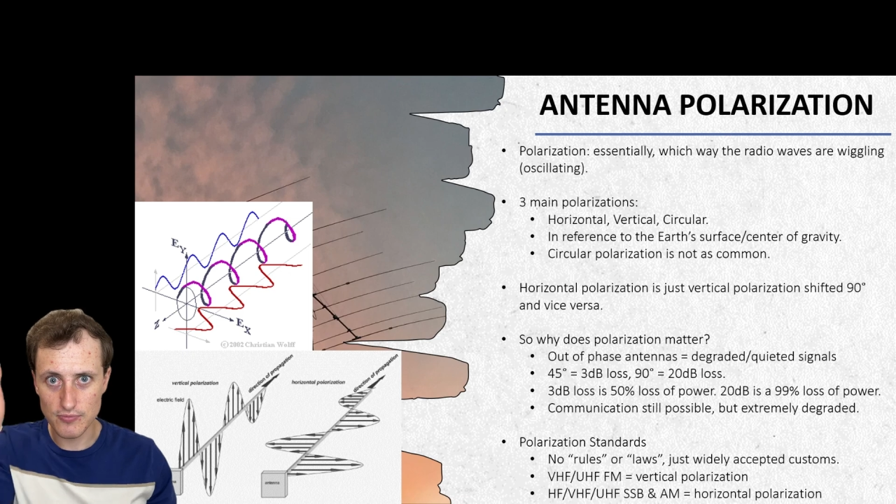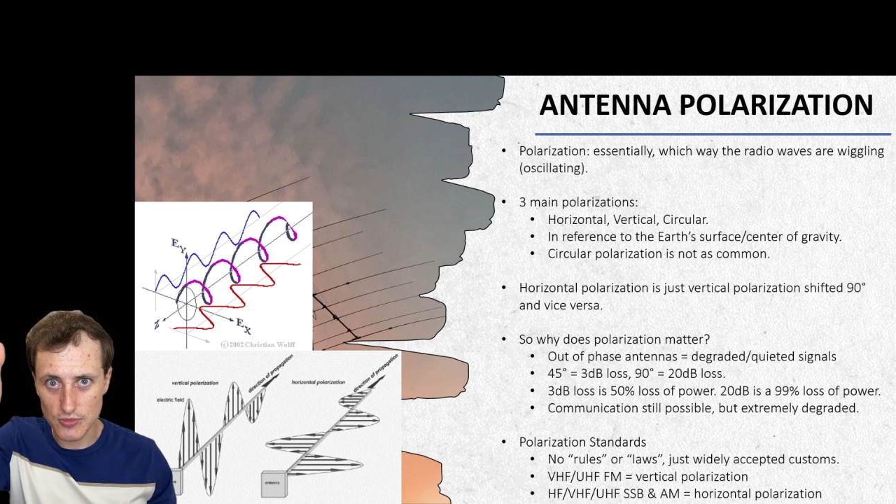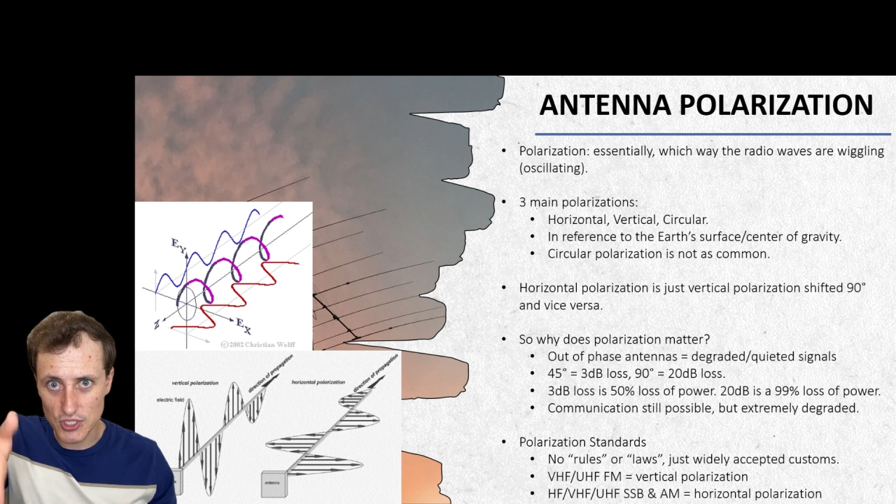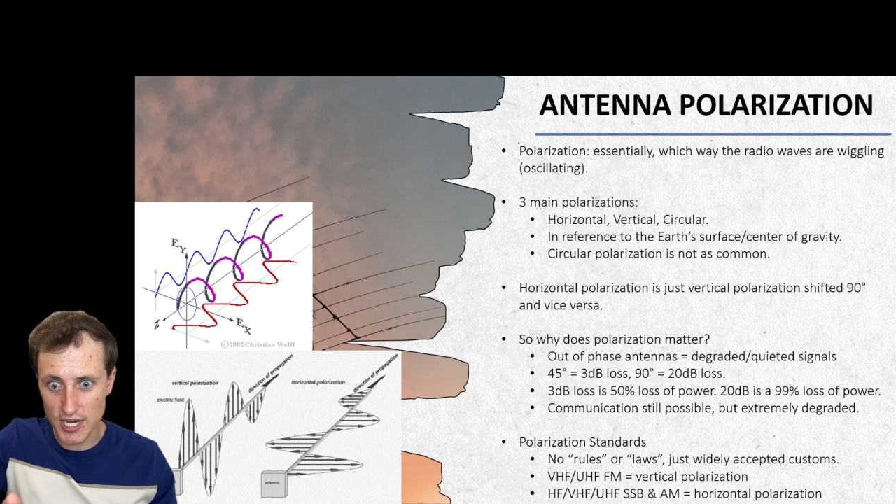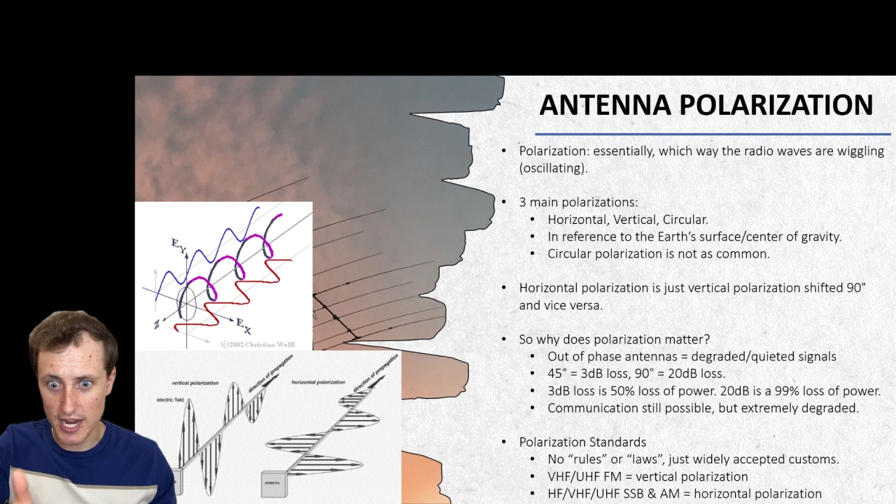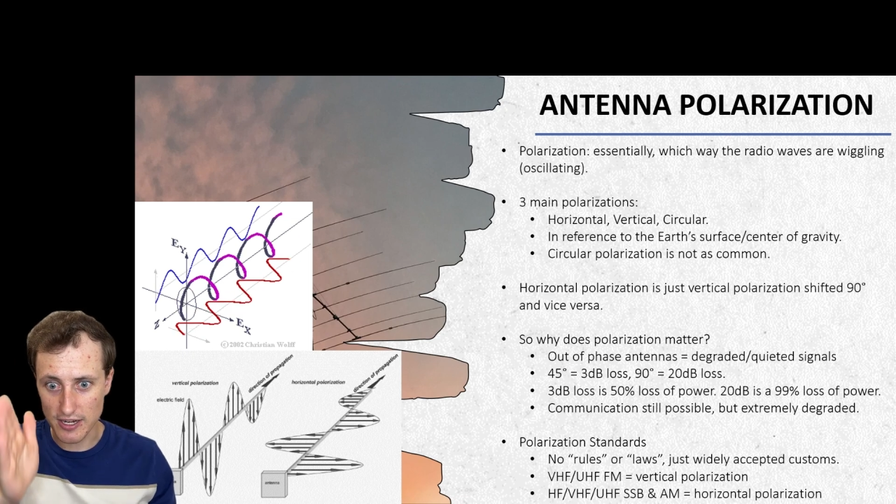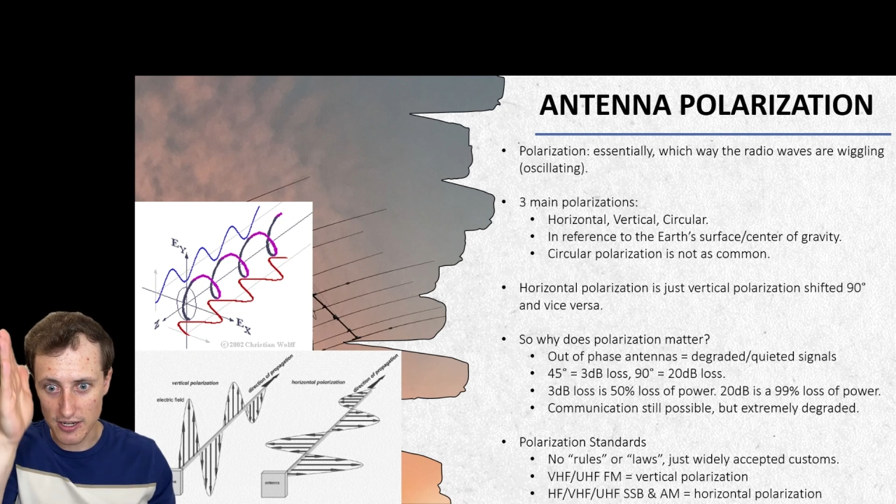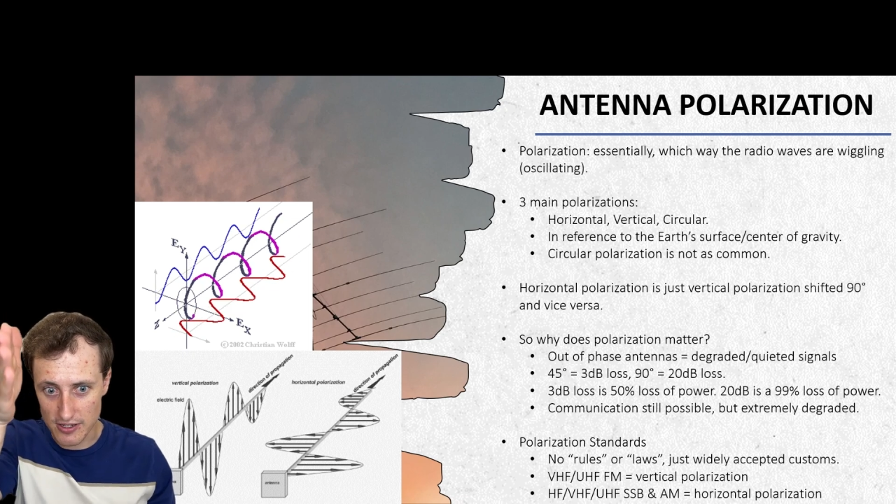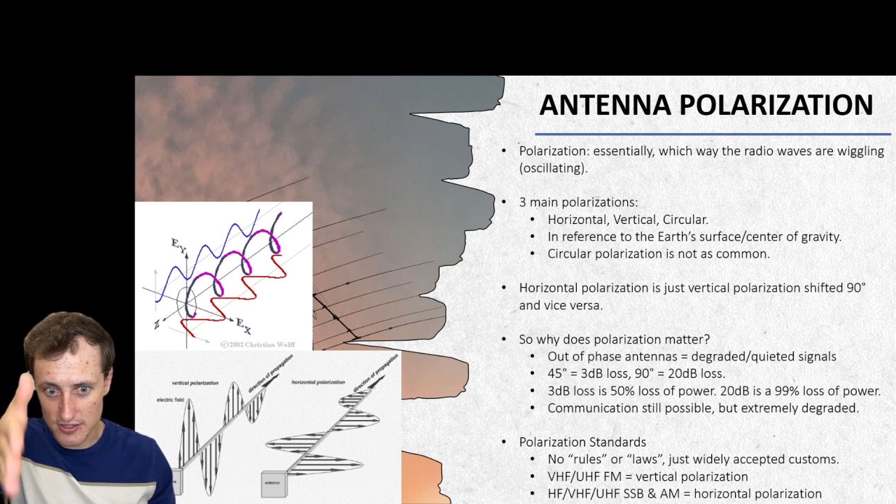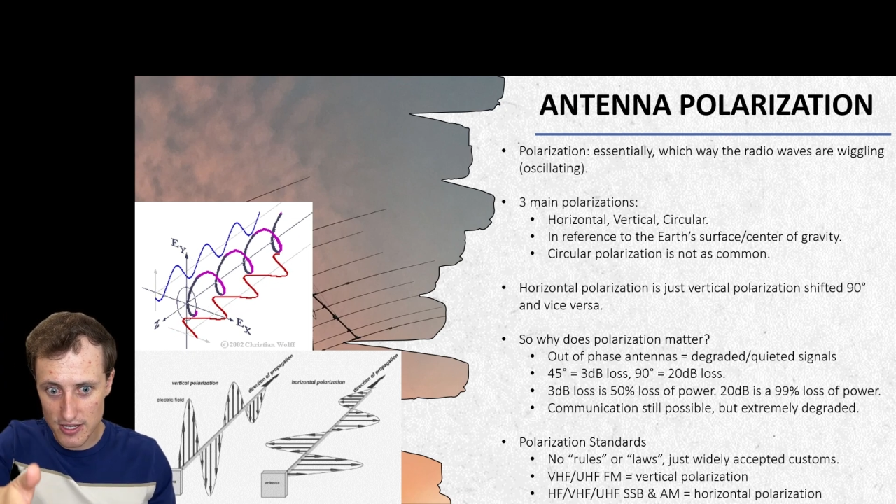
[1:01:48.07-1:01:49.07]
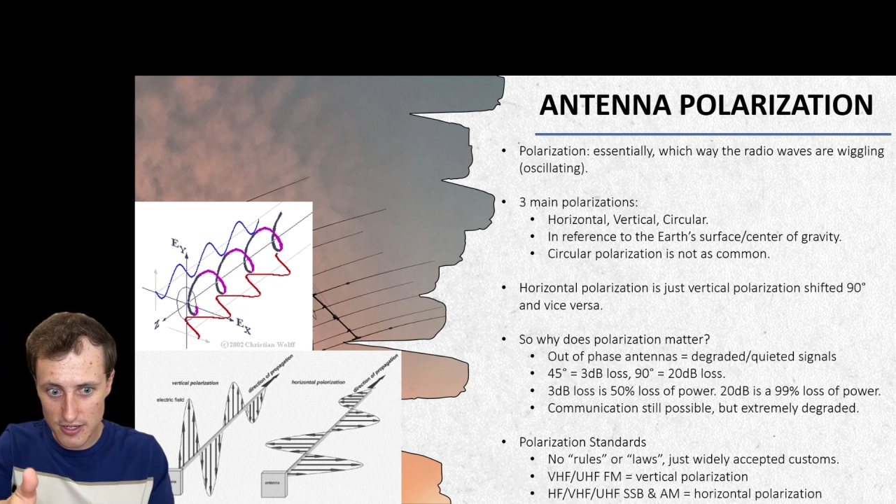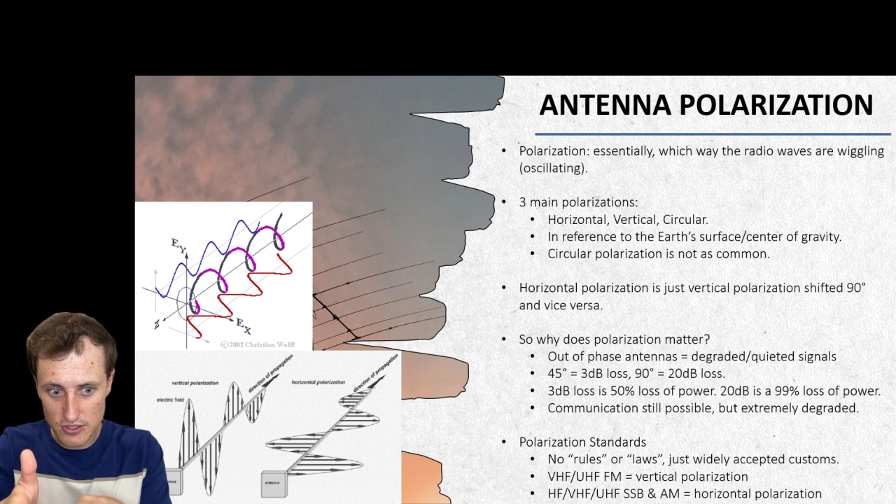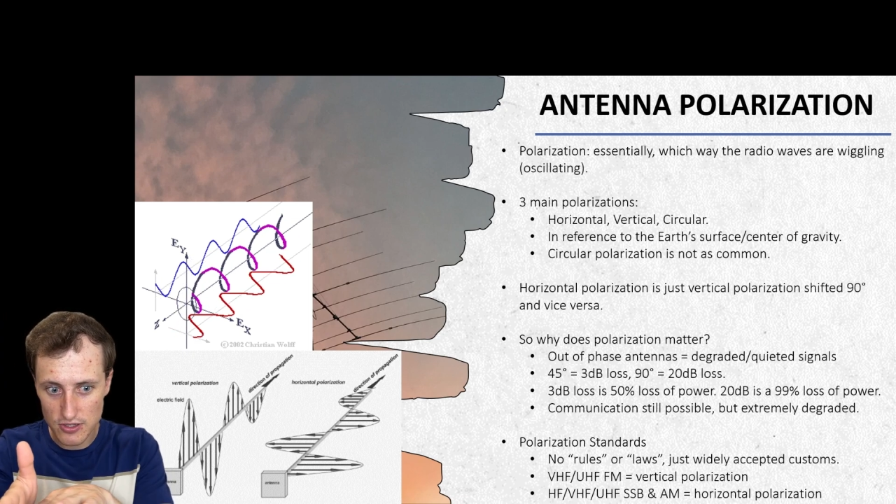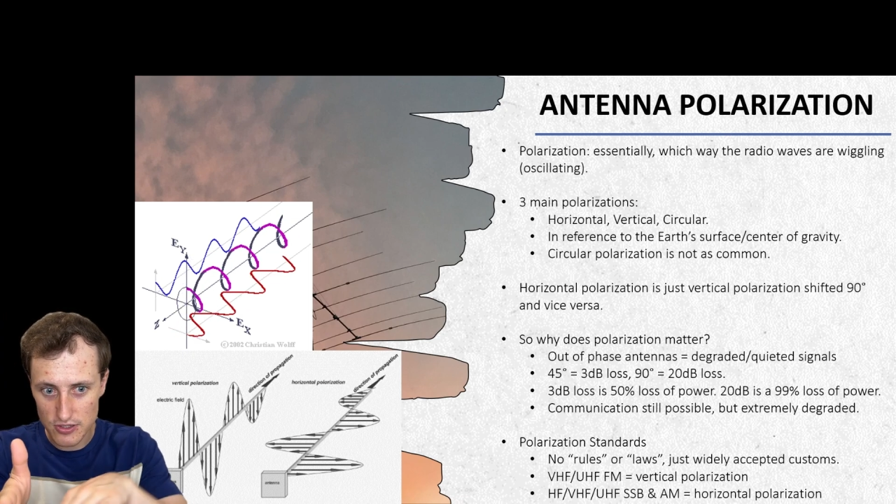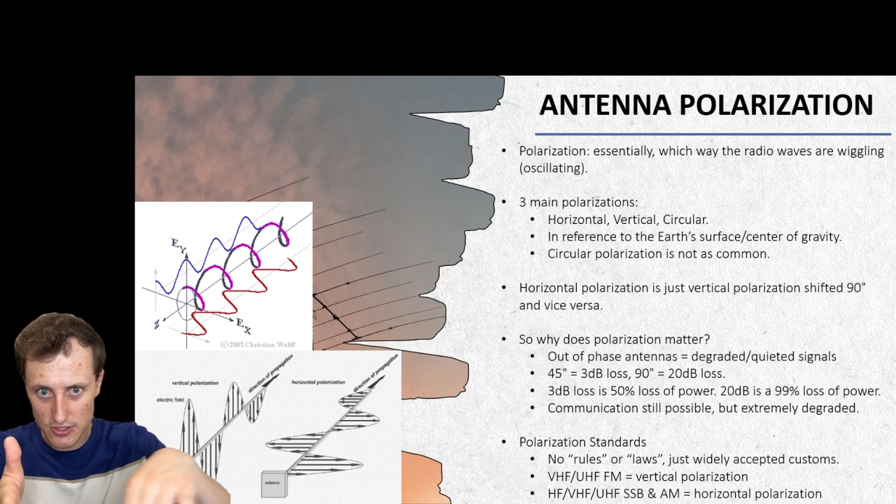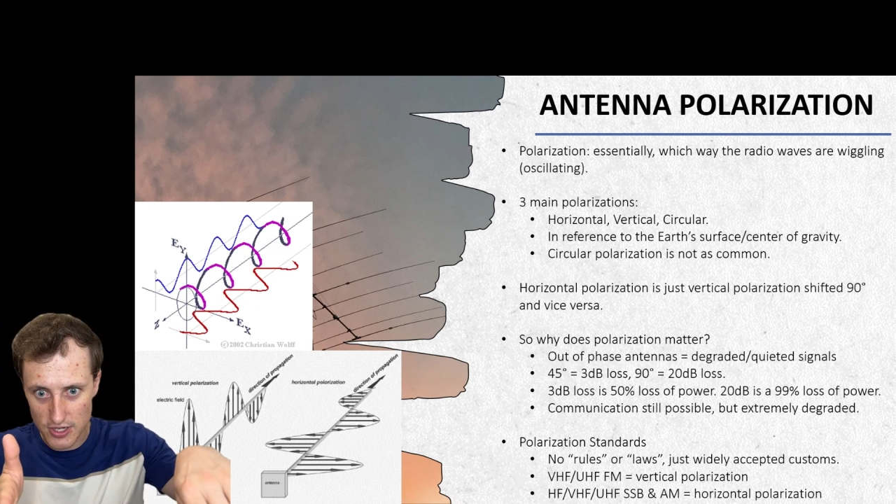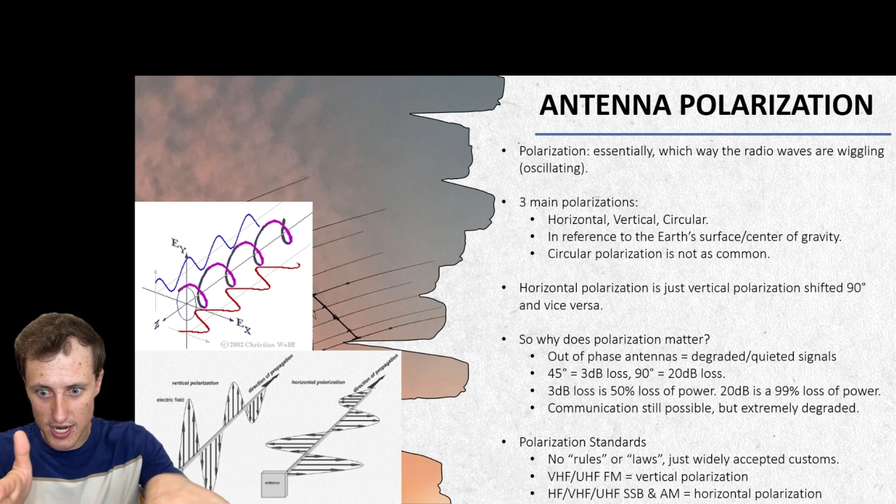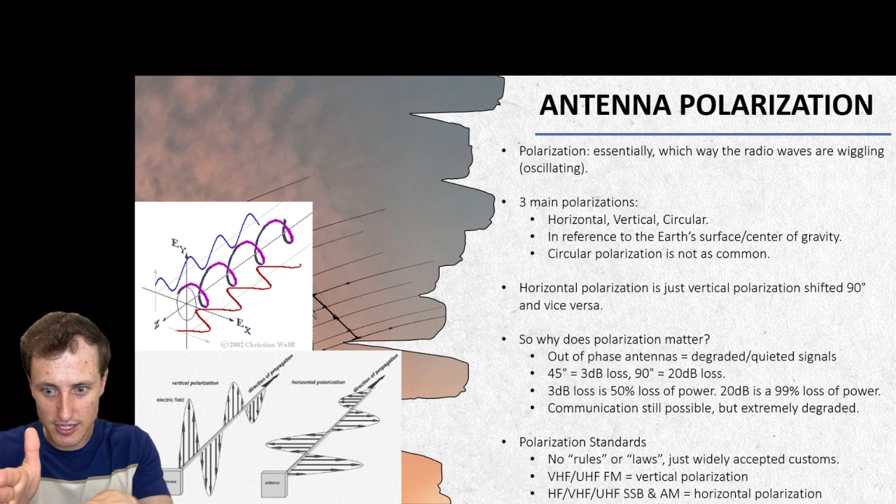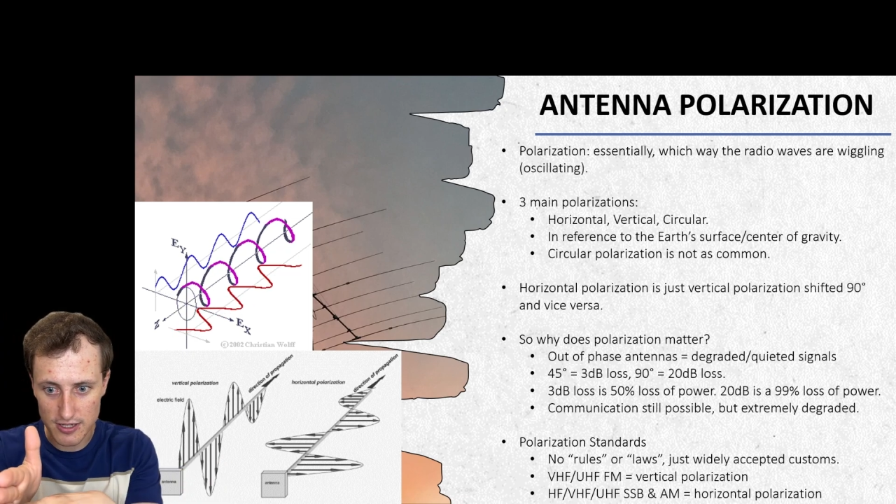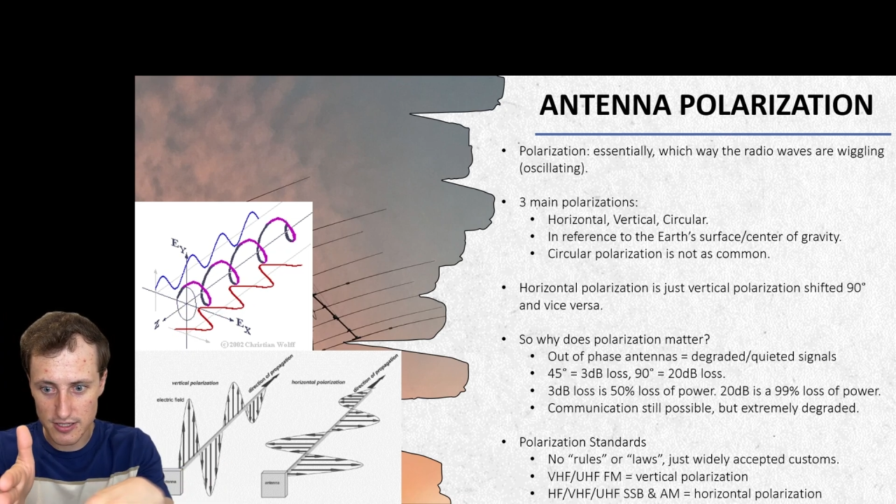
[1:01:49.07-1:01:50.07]
Snake does this,
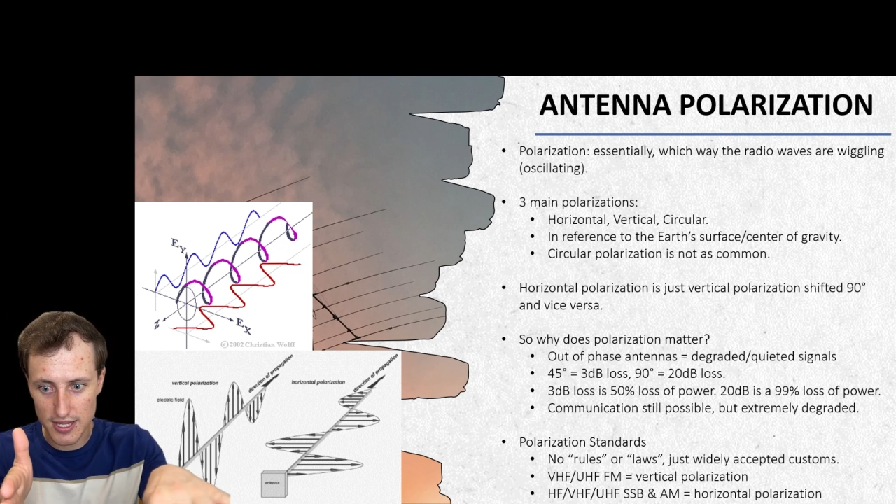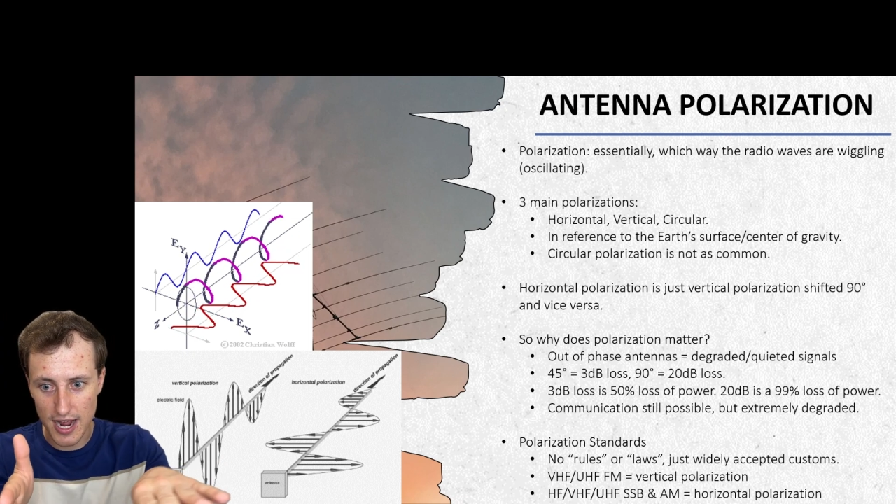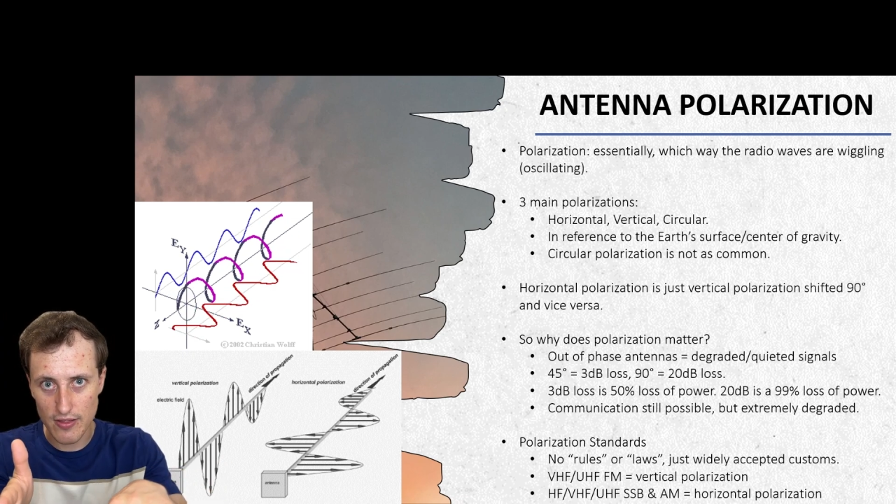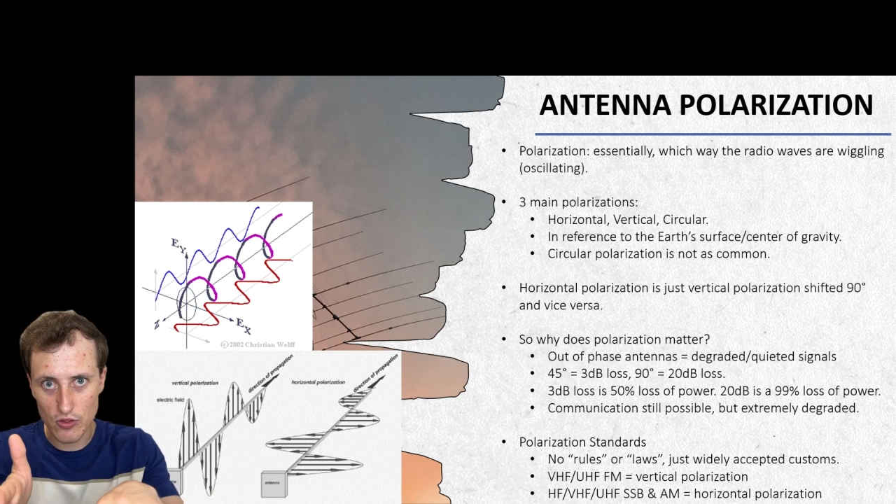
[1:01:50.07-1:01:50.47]
snake does that.